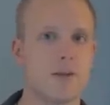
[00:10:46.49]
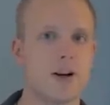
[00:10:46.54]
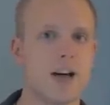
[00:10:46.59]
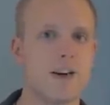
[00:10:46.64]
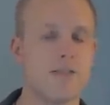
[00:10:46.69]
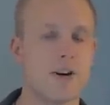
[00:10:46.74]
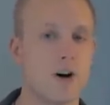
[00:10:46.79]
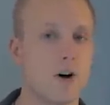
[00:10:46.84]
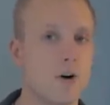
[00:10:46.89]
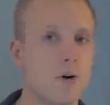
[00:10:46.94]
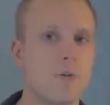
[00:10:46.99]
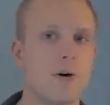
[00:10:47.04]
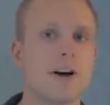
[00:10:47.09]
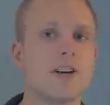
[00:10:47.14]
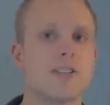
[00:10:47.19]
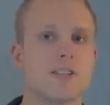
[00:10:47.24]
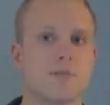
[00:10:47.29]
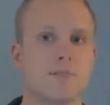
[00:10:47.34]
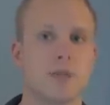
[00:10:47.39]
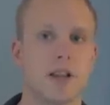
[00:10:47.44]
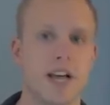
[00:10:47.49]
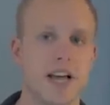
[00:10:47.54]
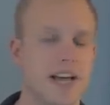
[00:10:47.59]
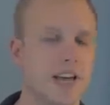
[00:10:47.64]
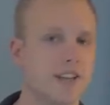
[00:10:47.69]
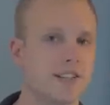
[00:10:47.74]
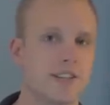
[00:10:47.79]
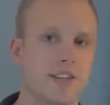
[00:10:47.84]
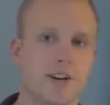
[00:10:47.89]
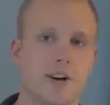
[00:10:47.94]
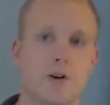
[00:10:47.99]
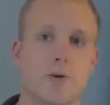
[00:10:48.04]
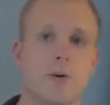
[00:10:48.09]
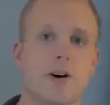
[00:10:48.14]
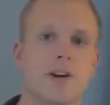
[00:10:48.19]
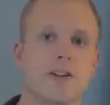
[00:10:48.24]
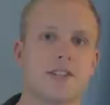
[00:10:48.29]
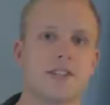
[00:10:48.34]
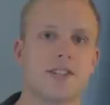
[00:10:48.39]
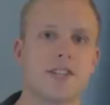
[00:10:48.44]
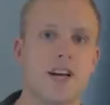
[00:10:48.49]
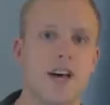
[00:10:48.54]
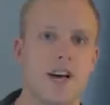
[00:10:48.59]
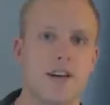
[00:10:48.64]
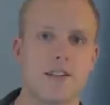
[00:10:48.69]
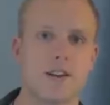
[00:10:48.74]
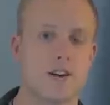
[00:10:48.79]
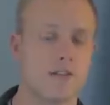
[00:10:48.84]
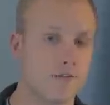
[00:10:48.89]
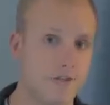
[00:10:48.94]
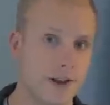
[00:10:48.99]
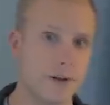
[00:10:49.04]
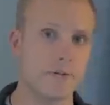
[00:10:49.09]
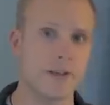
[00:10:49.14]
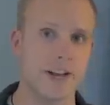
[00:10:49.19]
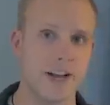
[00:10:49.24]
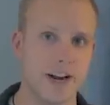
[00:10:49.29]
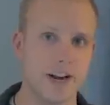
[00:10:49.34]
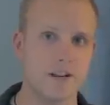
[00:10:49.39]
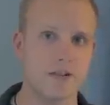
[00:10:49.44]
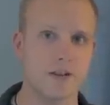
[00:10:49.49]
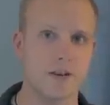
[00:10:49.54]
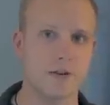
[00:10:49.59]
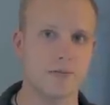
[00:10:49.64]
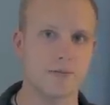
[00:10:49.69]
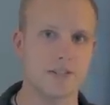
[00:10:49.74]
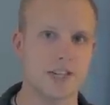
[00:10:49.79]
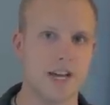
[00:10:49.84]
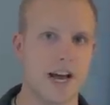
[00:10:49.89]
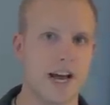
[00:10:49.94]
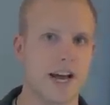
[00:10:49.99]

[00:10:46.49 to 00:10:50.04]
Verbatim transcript: we have a whole bunch of blankets and quilts that are family heirlooms,